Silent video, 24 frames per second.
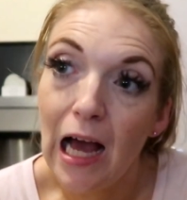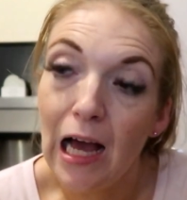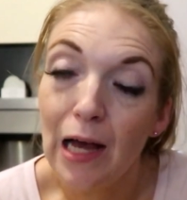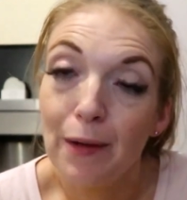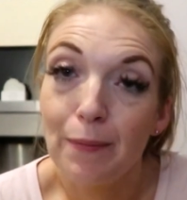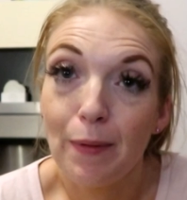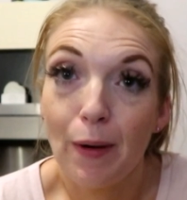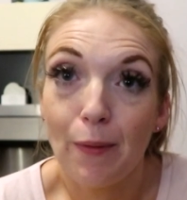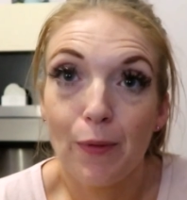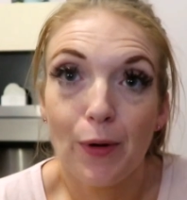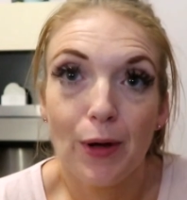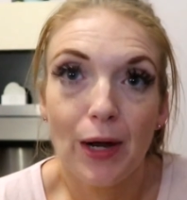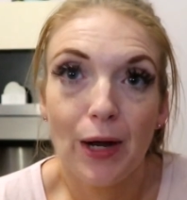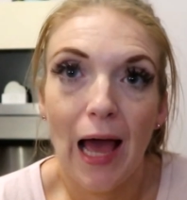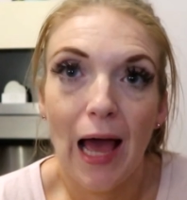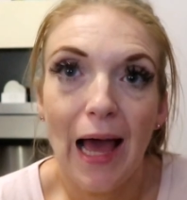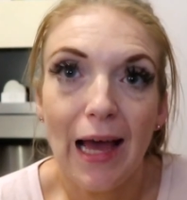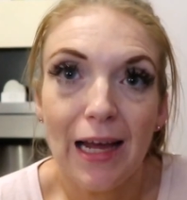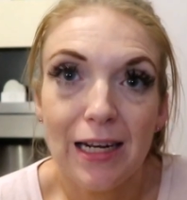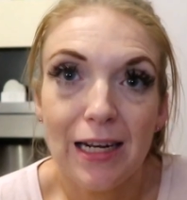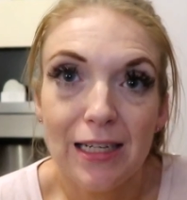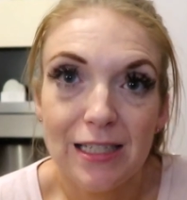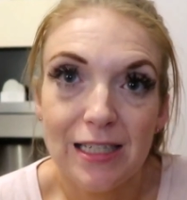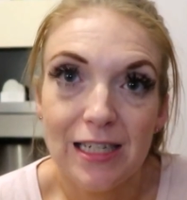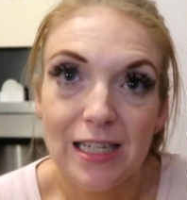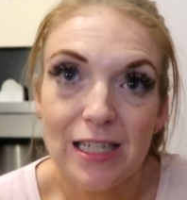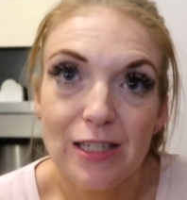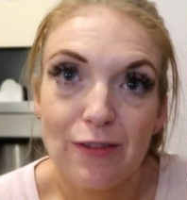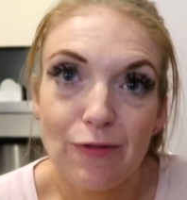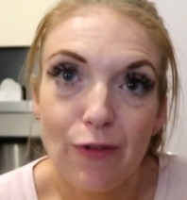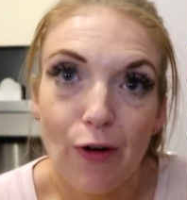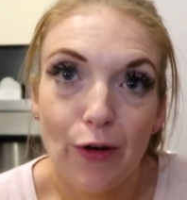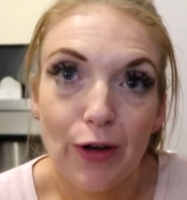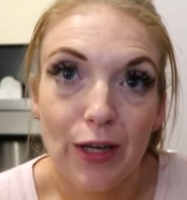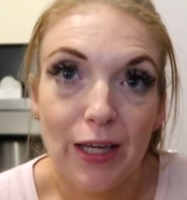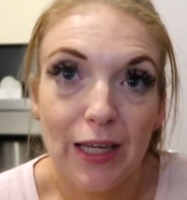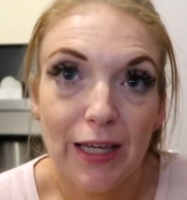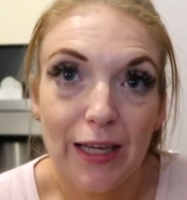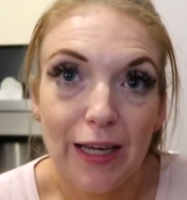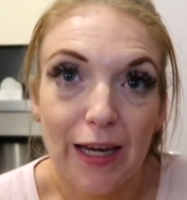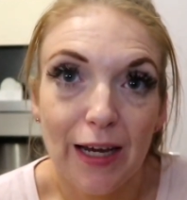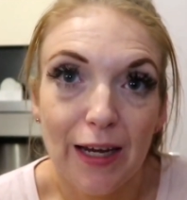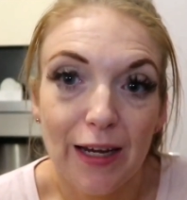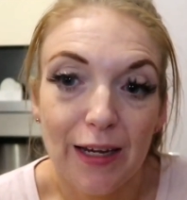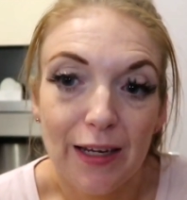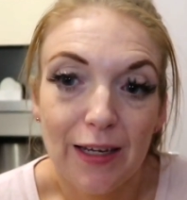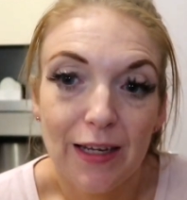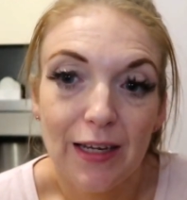I'm going to end today's vlog
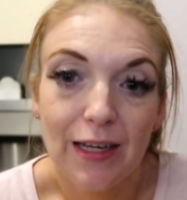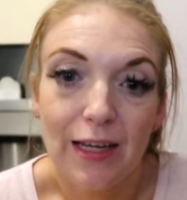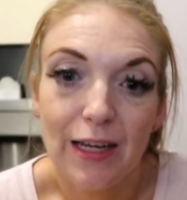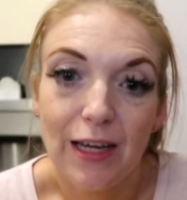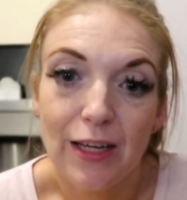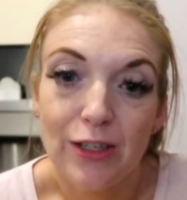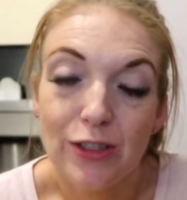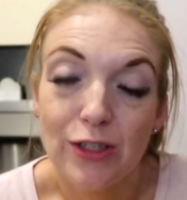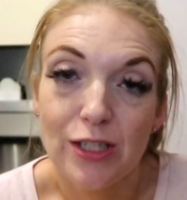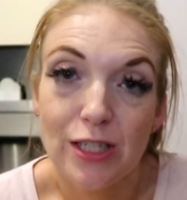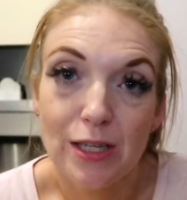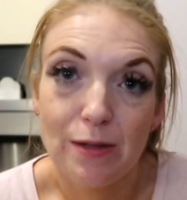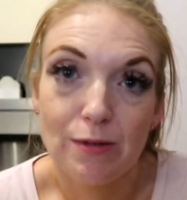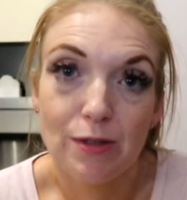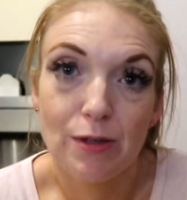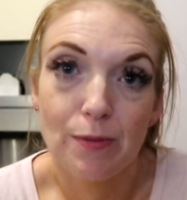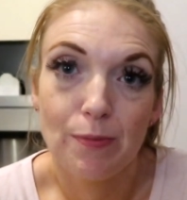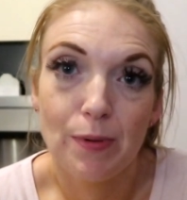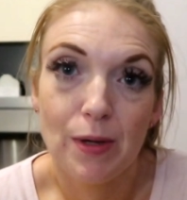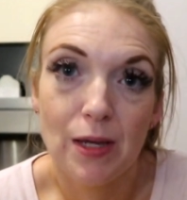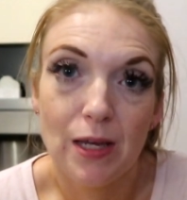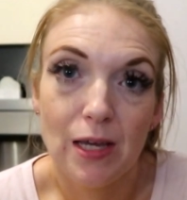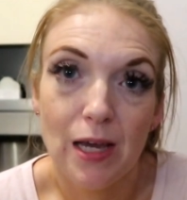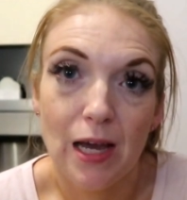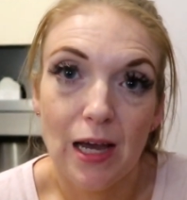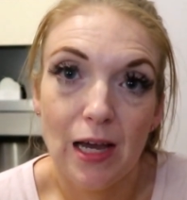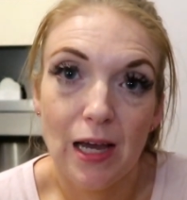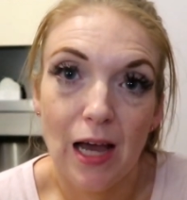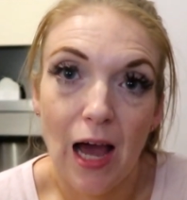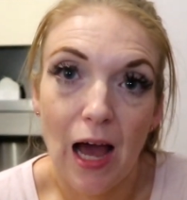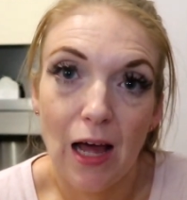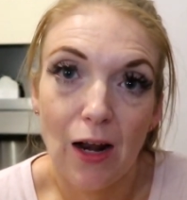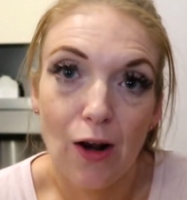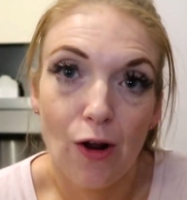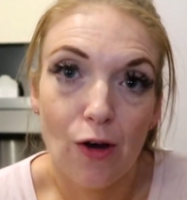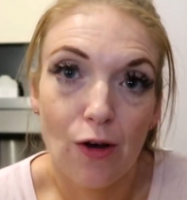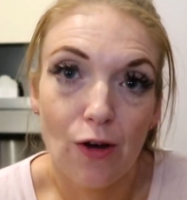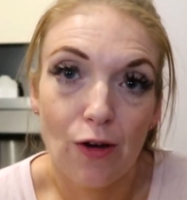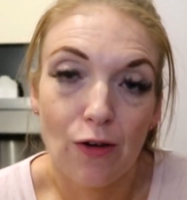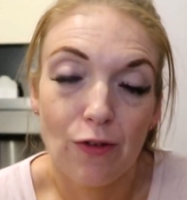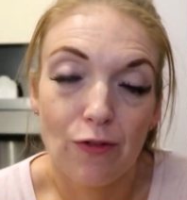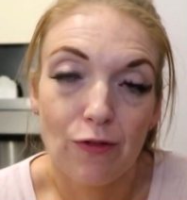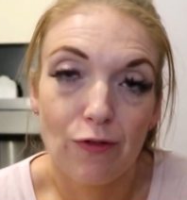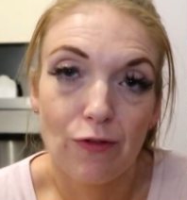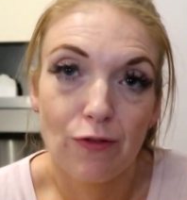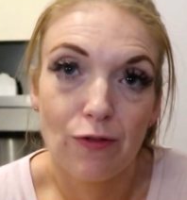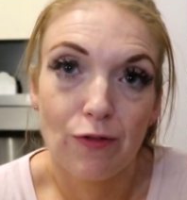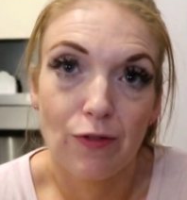here. It just seems to be a catalogue
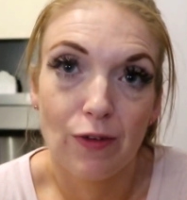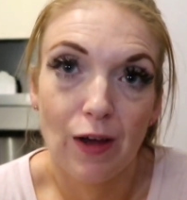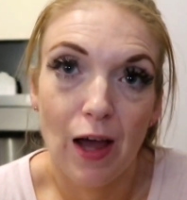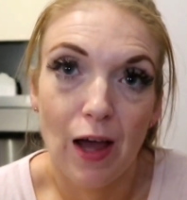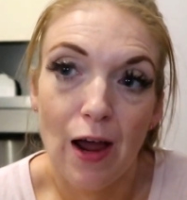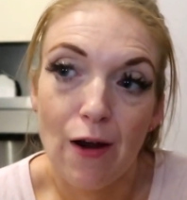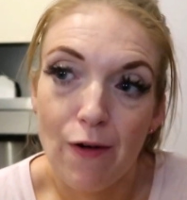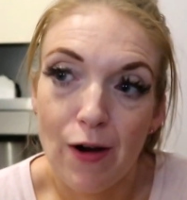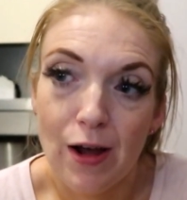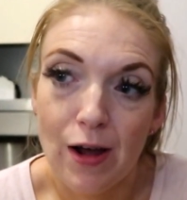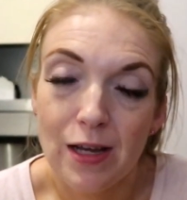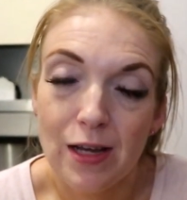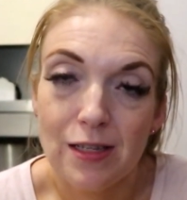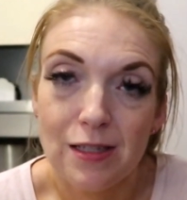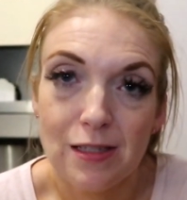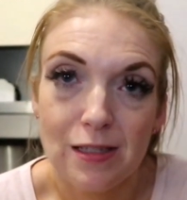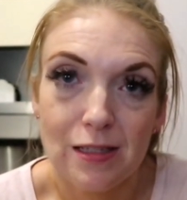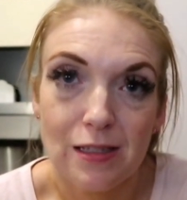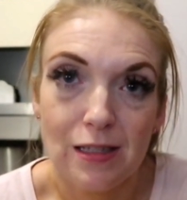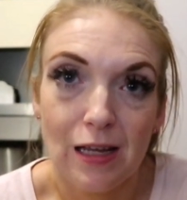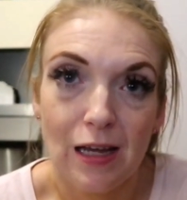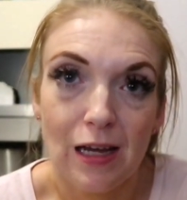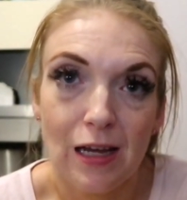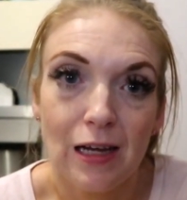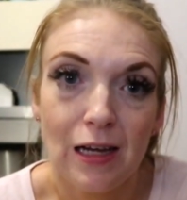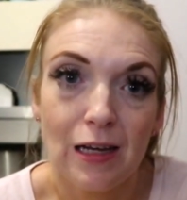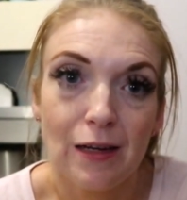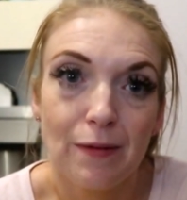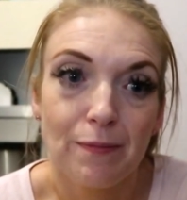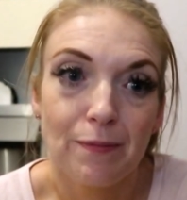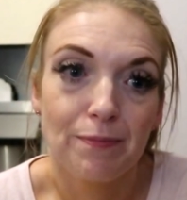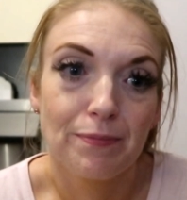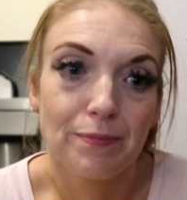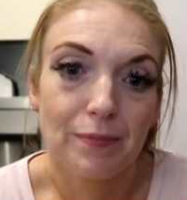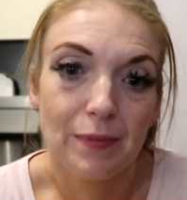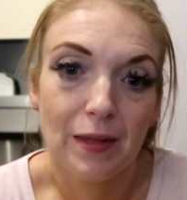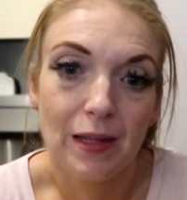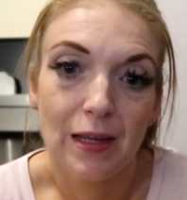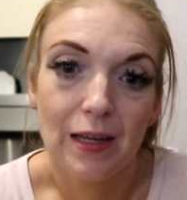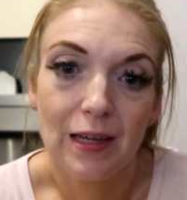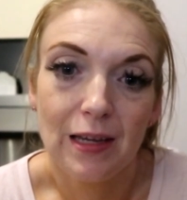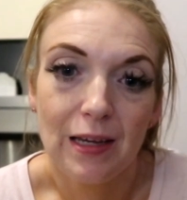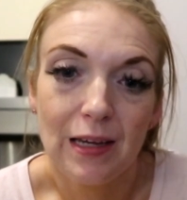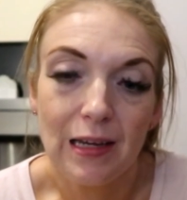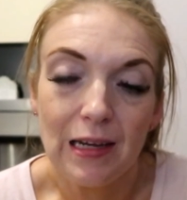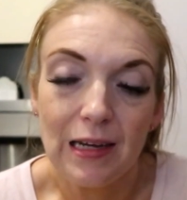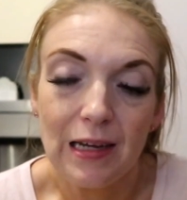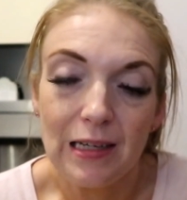of errors
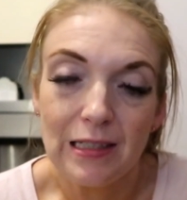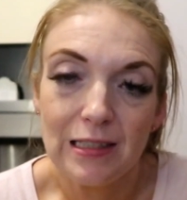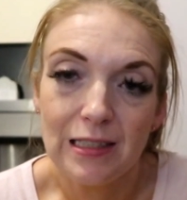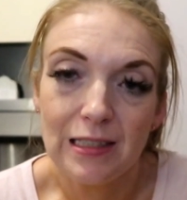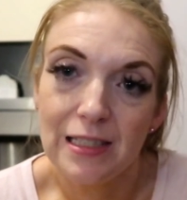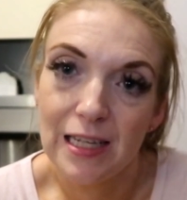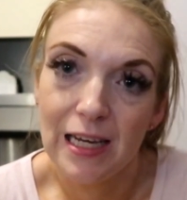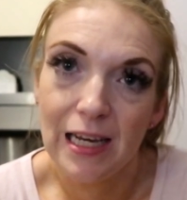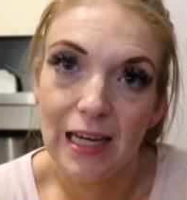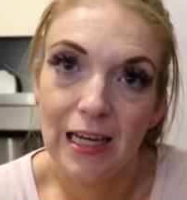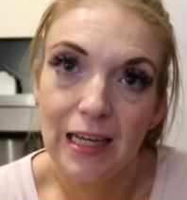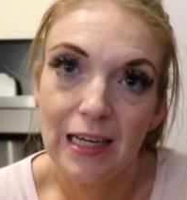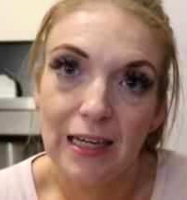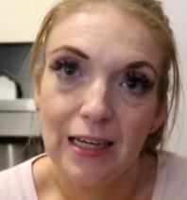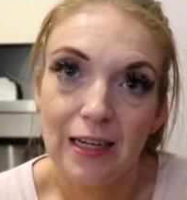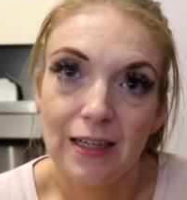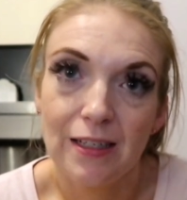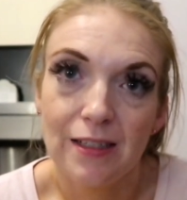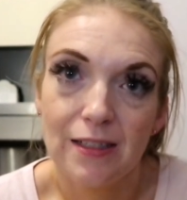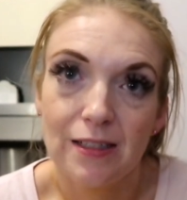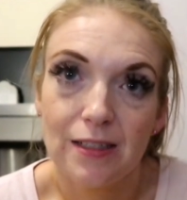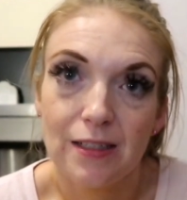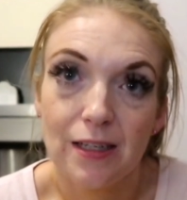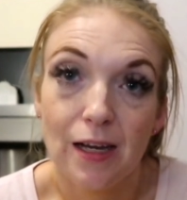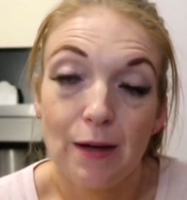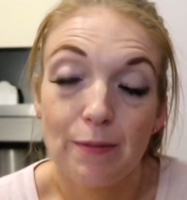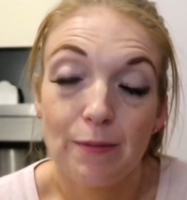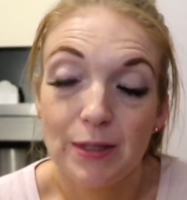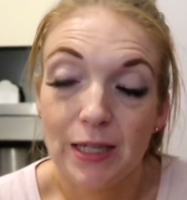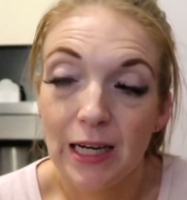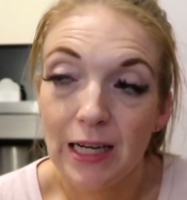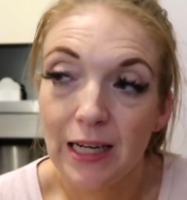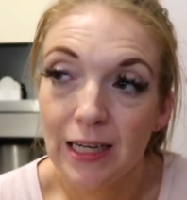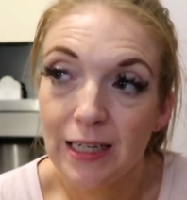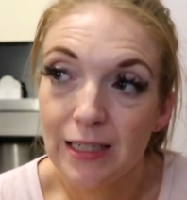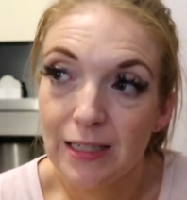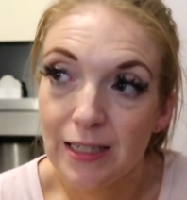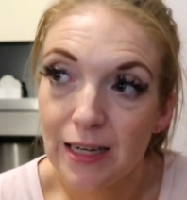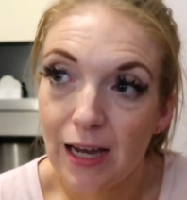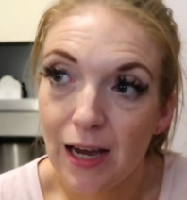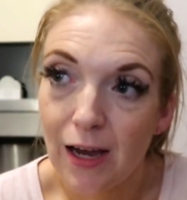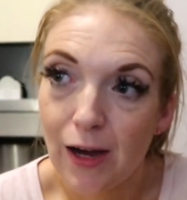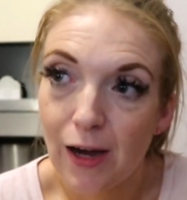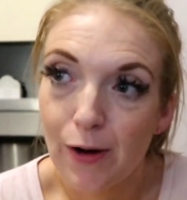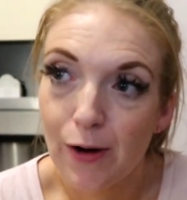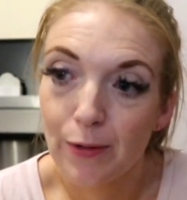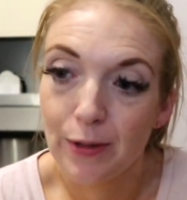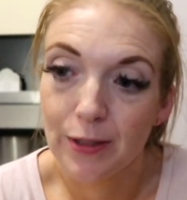today, and I'm tired
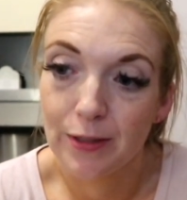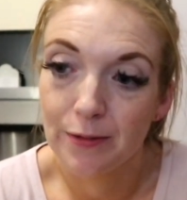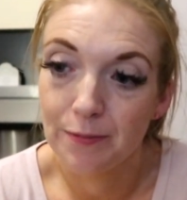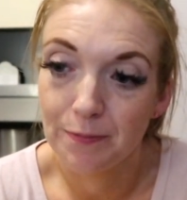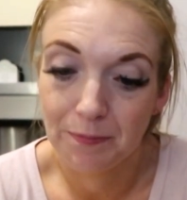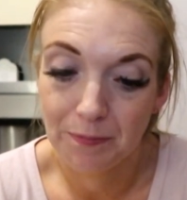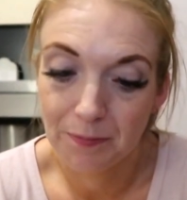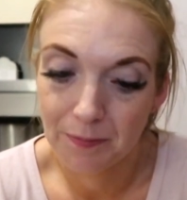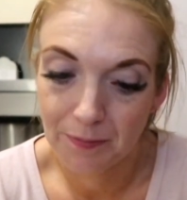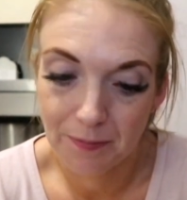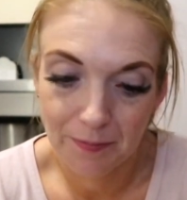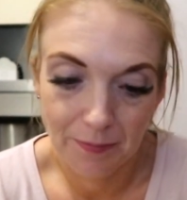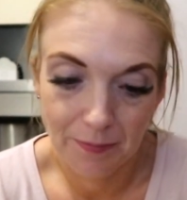now and